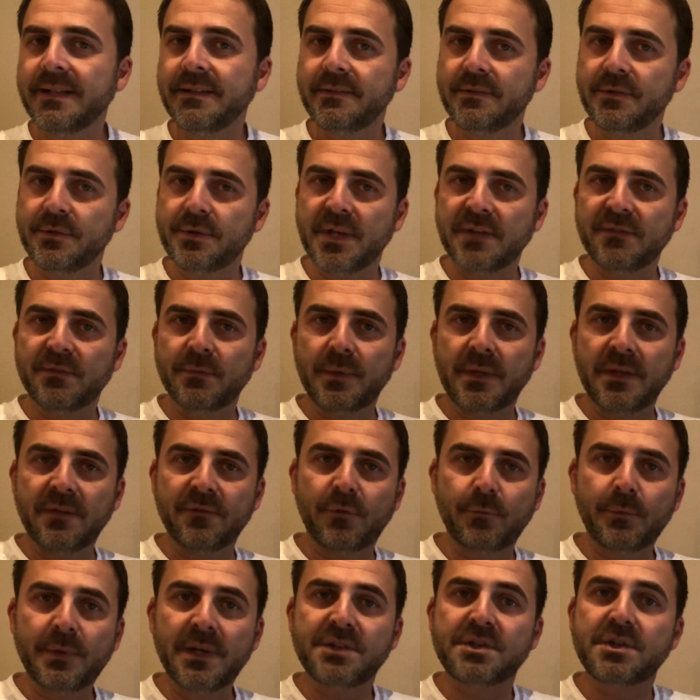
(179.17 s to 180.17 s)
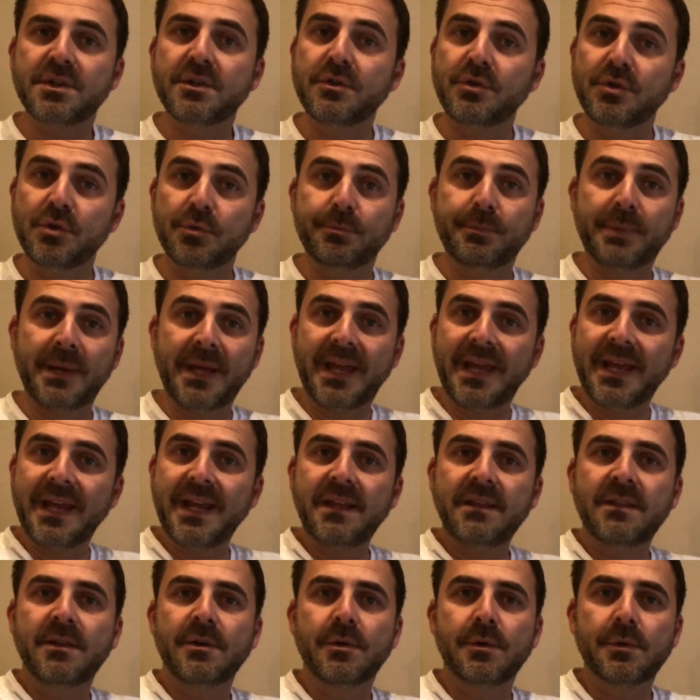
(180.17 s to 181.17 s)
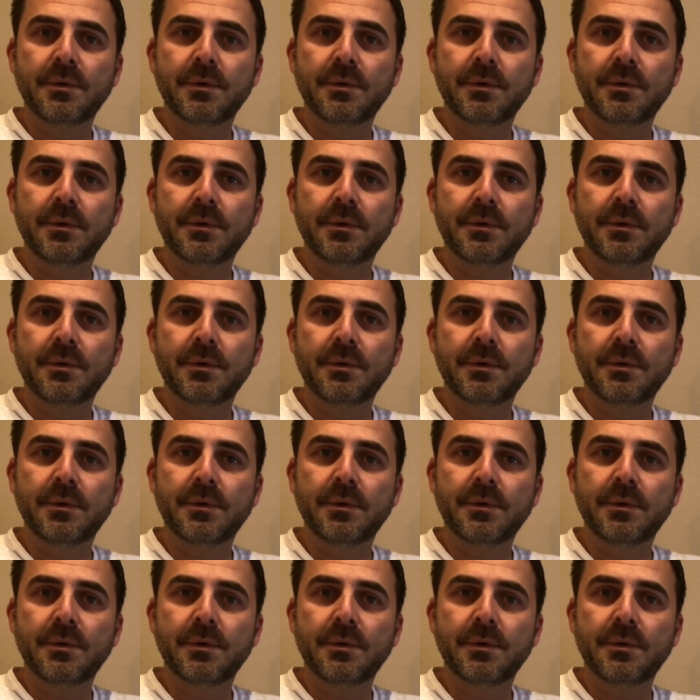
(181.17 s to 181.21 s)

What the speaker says: You give them the information, you pay the